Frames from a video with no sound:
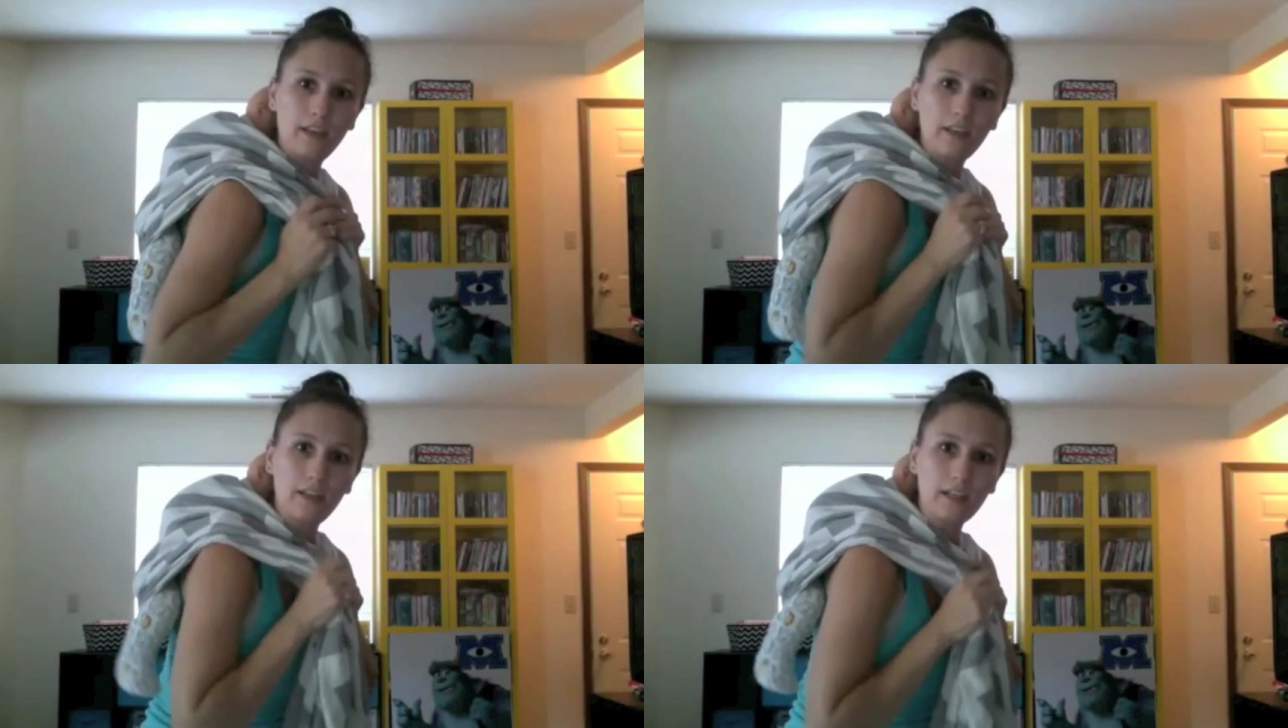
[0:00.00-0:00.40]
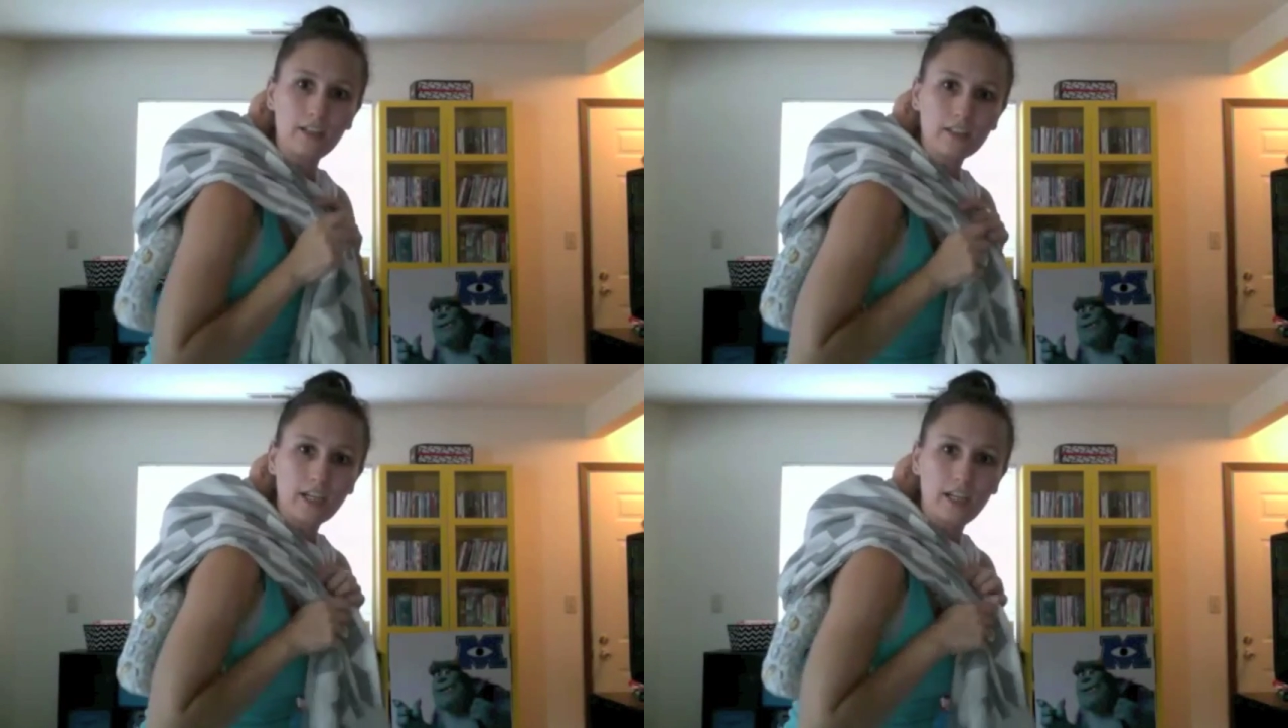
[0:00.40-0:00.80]
And I
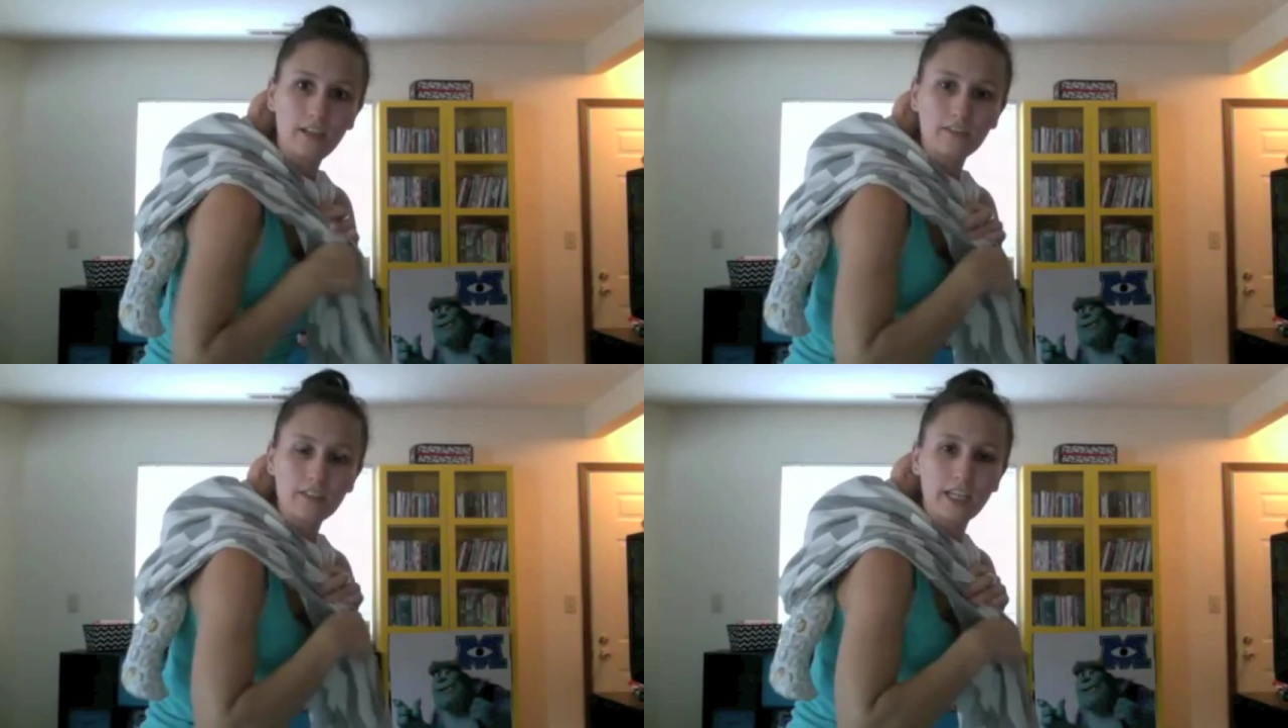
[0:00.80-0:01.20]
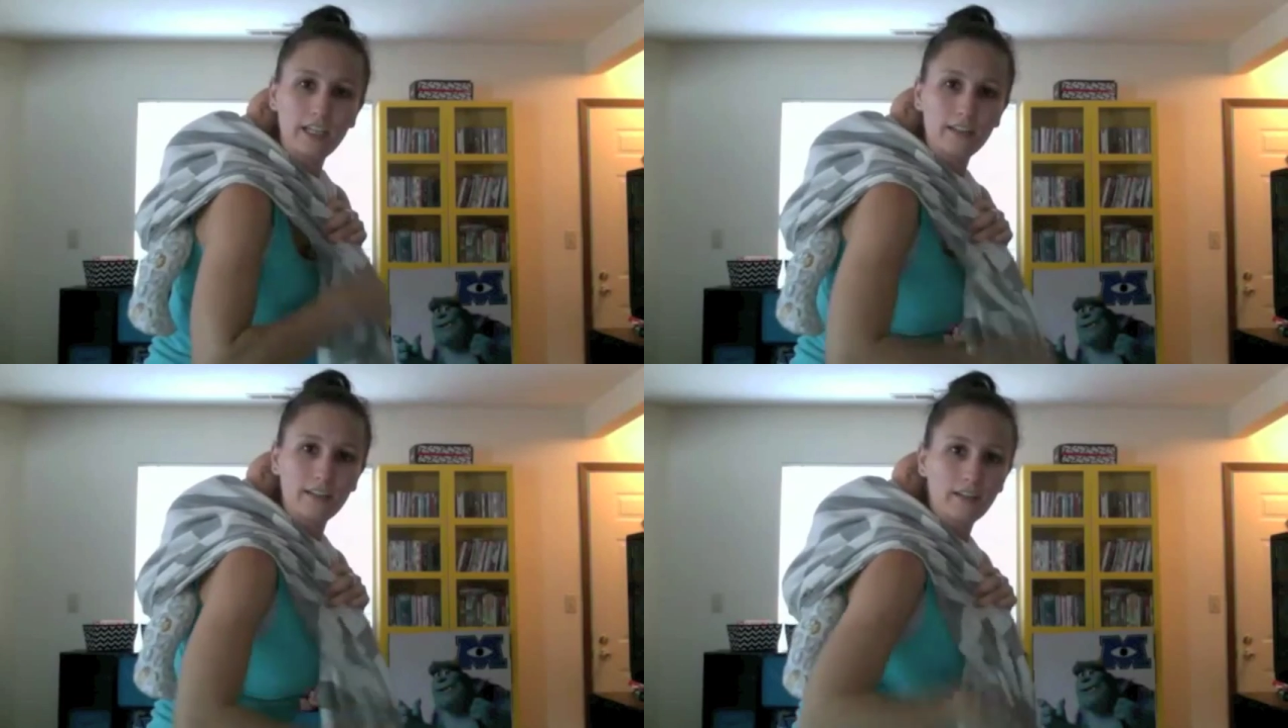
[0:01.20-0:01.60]
just kind of
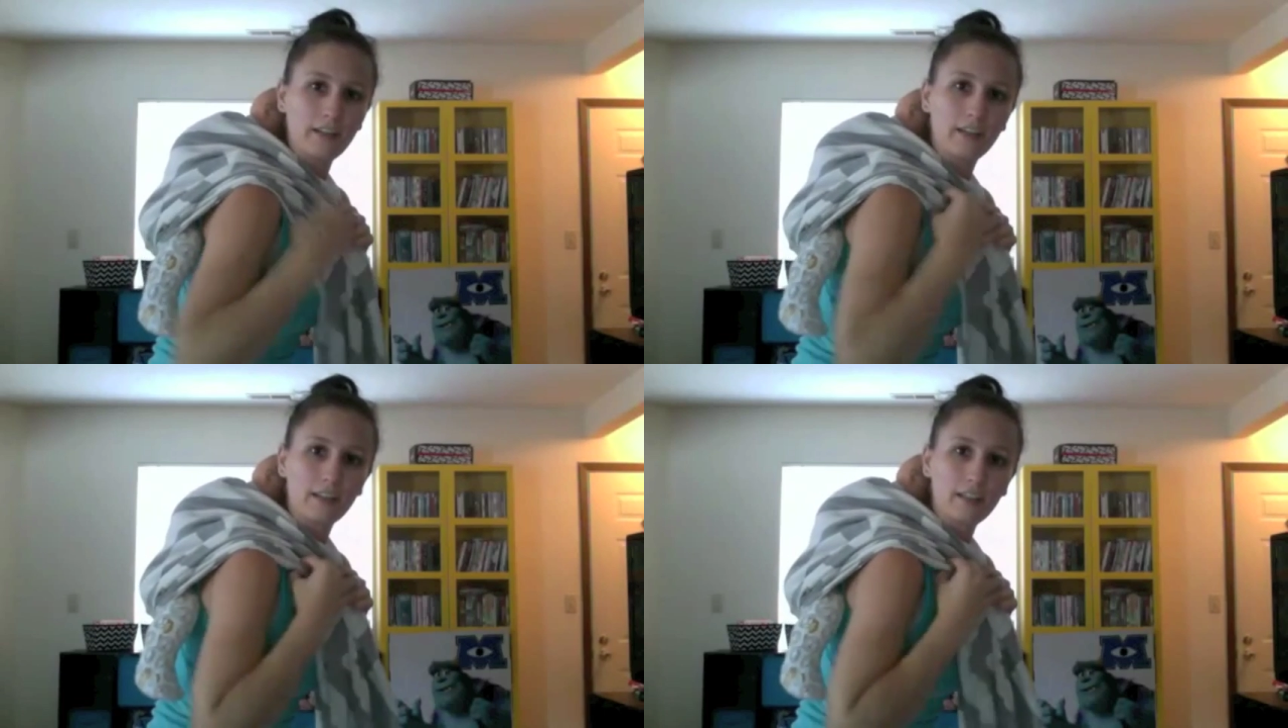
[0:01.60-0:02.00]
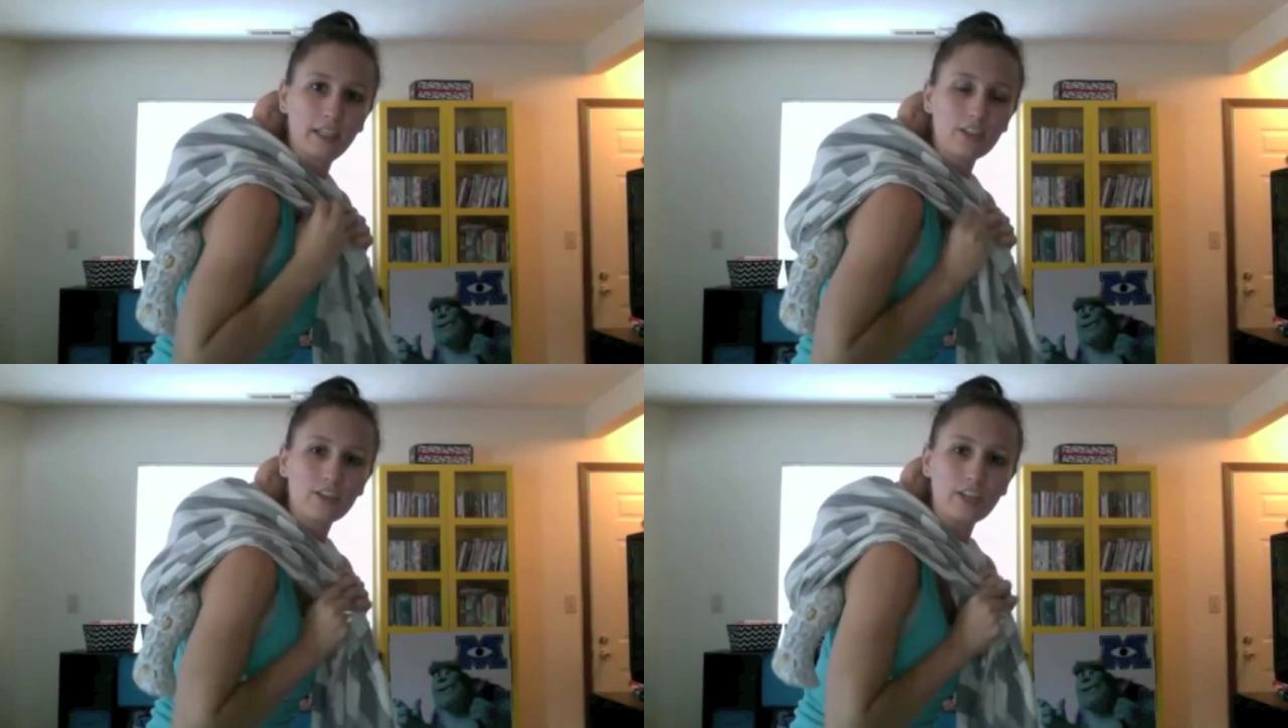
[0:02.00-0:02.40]
tighten
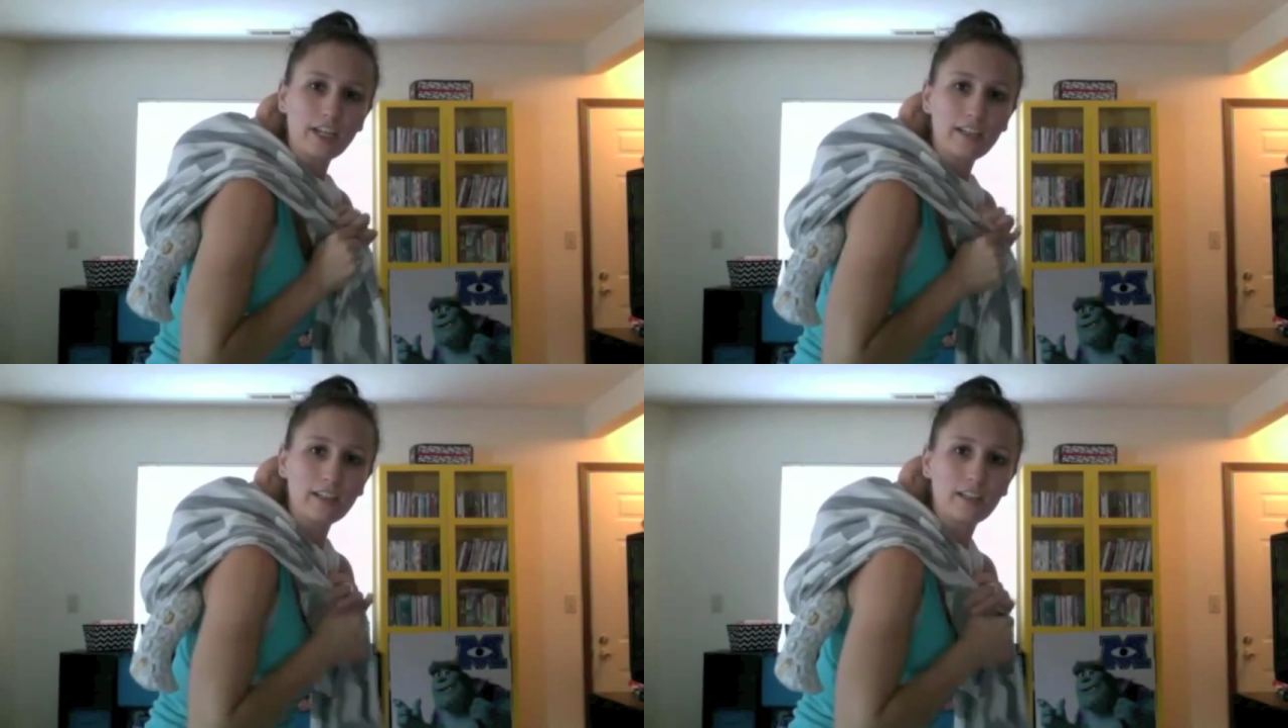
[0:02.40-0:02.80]
each strand.